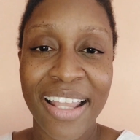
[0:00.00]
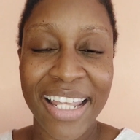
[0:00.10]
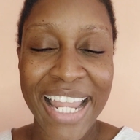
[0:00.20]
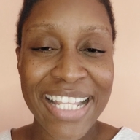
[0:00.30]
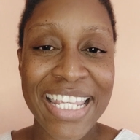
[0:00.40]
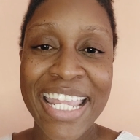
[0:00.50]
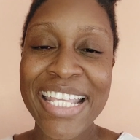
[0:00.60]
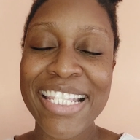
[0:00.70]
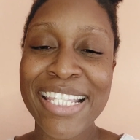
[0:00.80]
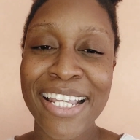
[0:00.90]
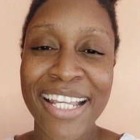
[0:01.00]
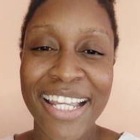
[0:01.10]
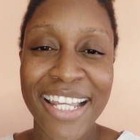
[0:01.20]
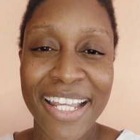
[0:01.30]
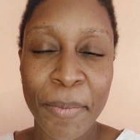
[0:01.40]
Let His
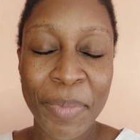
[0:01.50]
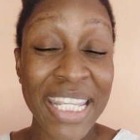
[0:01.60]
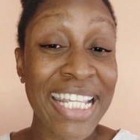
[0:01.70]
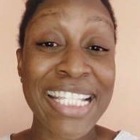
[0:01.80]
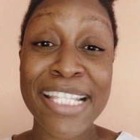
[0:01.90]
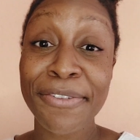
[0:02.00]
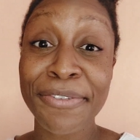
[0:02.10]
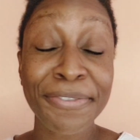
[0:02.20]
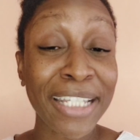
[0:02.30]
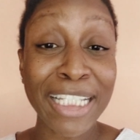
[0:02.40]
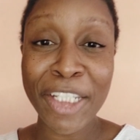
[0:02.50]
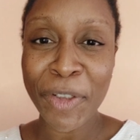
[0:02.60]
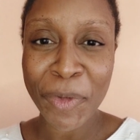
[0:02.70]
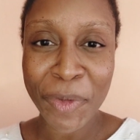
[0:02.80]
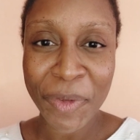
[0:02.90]
peace fill
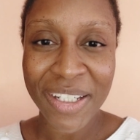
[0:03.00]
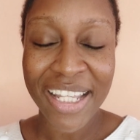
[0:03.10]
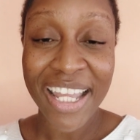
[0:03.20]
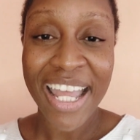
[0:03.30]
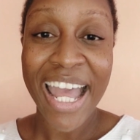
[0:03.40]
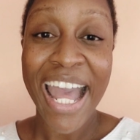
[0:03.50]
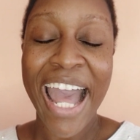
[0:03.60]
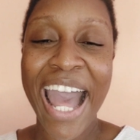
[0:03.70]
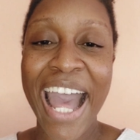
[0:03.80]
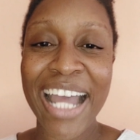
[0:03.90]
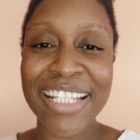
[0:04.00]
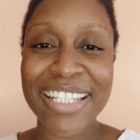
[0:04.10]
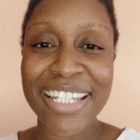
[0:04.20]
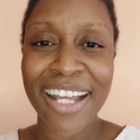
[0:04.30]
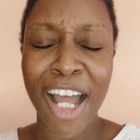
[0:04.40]
you
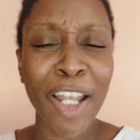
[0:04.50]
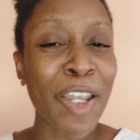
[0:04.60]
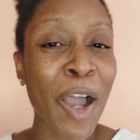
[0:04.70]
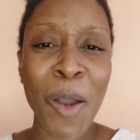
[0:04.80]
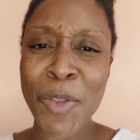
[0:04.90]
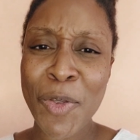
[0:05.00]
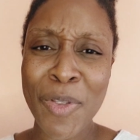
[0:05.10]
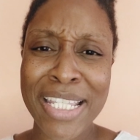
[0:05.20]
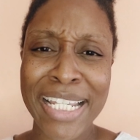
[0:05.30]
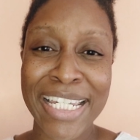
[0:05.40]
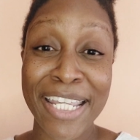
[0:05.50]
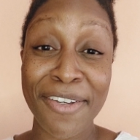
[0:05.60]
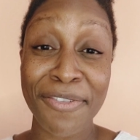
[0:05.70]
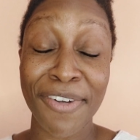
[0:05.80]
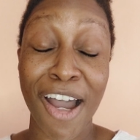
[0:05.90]
and allow you to
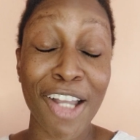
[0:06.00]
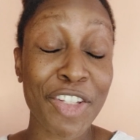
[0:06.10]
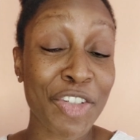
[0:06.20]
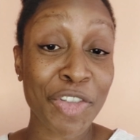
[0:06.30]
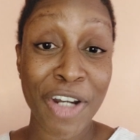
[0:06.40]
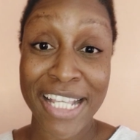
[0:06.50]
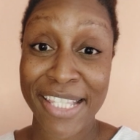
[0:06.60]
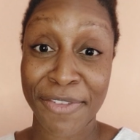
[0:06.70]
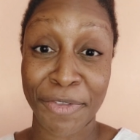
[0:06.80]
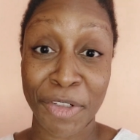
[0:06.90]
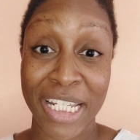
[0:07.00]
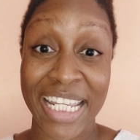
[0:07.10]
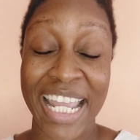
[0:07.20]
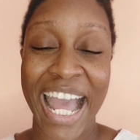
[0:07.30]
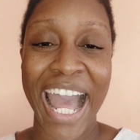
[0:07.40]
live a
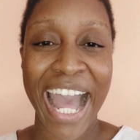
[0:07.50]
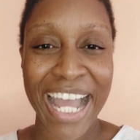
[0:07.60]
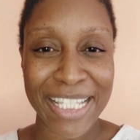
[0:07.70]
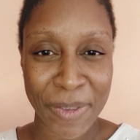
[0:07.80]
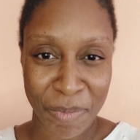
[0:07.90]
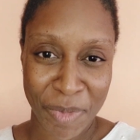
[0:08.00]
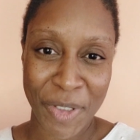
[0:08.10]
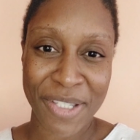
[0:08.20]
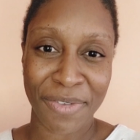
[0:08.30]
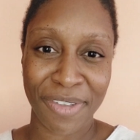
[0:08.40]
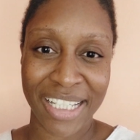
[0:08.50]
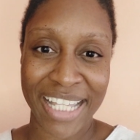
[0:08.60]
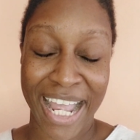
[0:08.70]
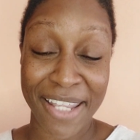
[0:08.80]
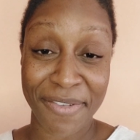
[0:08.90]
stress-free and beautiful
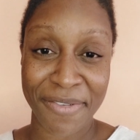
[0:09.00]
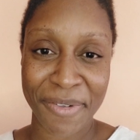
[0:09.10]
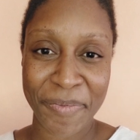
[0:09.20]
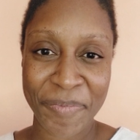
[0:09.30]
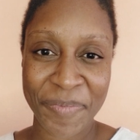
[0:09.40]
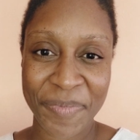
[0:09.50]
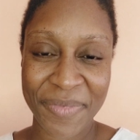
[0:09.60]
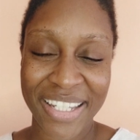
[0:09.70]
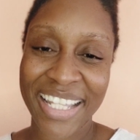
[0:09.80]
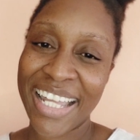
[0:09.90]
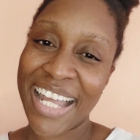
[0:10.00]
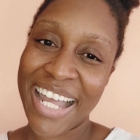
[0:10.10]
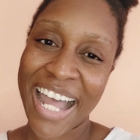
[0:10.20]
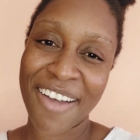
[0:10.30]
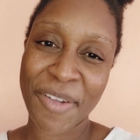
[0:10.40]
life.
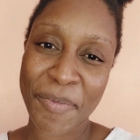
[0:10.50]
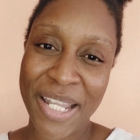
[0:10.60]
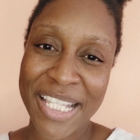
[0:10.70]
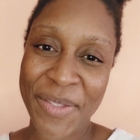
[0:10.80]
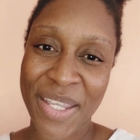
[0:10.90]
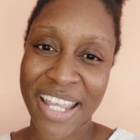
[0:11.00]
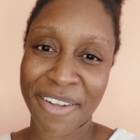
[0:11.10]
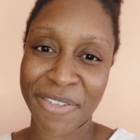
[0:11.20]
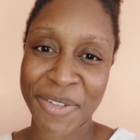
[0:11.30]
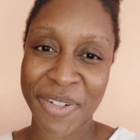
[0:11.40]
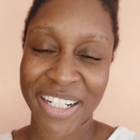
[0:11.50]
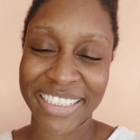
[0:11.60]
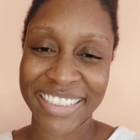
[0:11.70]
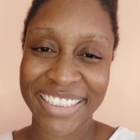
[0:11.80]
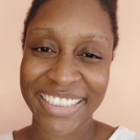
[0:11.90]
Have a blessed week,
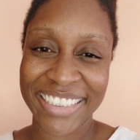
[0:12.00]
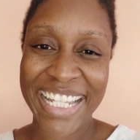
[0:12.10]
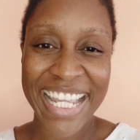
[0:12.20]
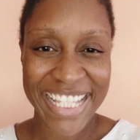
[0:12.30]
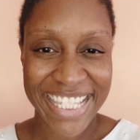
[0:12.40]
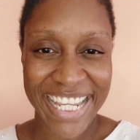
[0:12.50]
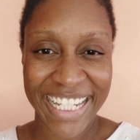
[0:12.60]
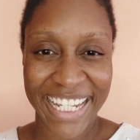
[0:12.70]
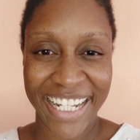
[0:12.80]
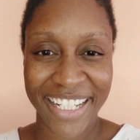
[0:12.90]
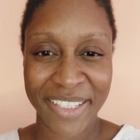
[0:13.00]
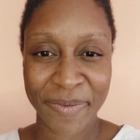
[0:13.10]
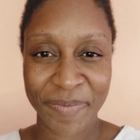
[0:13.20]
everyone. Take care.